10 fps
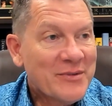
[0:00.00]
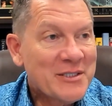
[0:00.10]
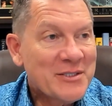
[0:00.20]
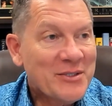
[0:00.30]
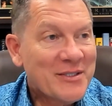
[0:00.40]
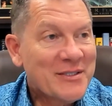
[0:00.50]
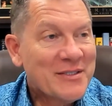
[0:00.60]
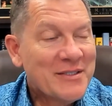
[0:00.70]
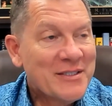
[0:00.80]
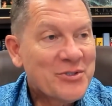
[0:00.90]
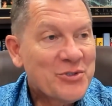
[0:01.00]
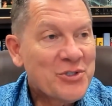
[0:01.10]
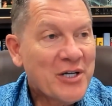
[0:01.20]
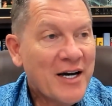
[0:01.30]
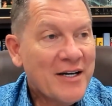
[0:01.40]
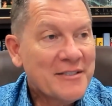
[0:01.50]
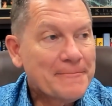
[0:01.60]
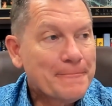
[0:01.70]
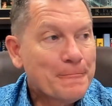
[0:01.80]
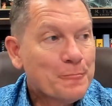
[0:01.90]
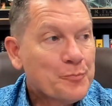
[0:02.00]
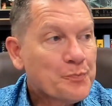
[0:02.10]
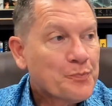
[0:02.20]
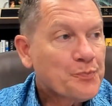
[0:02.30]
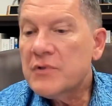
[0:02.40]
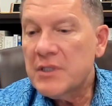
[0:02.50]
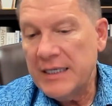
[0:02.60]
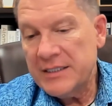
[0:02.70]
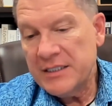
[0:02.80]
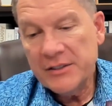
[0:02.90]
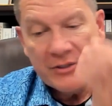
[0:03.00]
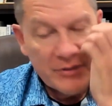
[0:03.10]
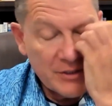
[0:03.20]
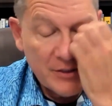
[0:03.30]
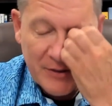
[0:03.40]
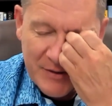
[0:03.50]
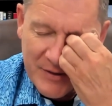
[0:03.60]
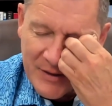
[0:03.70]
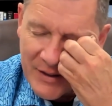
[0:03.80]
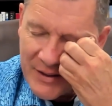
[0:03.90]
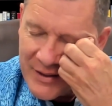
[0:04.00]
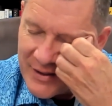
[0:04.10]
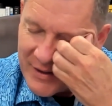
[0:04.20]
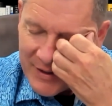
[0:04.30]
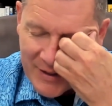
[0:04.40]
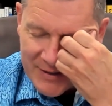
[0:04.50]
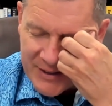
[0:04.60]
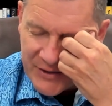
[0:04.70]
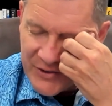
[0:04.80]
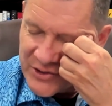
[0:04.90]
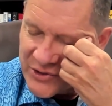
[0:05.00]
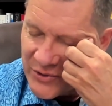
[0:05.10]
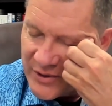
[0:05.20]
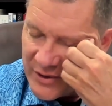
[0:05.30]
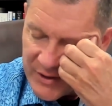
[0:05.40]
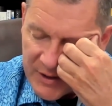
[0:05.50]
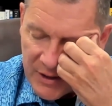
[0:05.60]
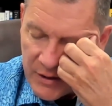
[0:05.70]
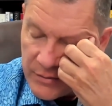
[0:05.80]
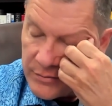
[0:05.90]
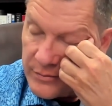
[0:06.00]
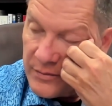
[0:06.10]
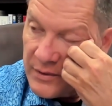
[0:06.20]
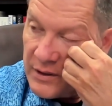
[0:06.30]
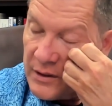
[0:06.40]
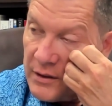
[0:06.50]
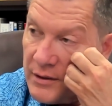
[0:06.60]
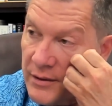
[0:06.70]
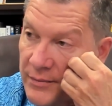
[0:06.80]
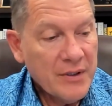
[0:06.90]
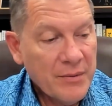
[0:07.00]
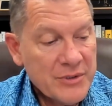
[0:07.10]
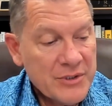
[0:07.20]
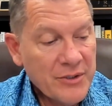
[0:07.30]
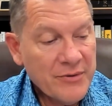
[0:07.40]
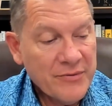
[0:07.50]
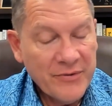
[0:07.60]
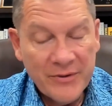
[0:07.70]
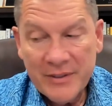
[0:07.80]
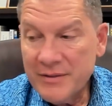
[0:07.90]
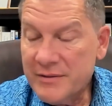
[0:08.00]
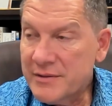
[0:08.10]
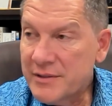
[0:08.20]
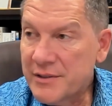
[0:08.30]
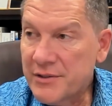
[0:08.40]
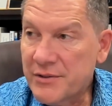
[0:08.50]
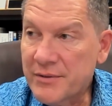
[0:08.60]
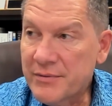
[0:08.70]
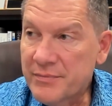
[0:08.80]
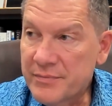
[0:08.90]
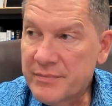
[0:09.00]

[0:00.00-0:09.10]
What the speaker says: we started this chat. So the last thing I'll do is I tell this story all the time. I'm gonna start referring to your